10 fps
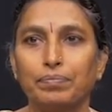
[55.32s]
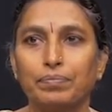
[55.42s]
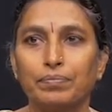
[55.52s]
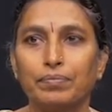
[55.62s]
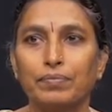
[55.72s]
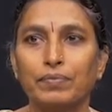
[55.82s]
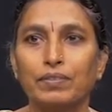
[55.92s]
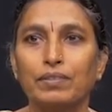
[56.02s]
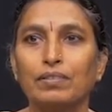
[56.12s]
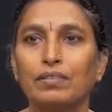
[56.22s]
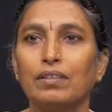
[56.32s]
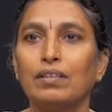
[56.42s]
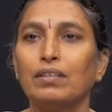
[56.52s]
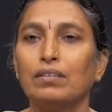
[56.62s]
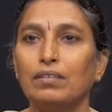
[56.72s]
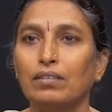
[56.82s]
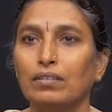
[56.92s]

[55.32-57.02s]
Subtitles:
Nobody speaks.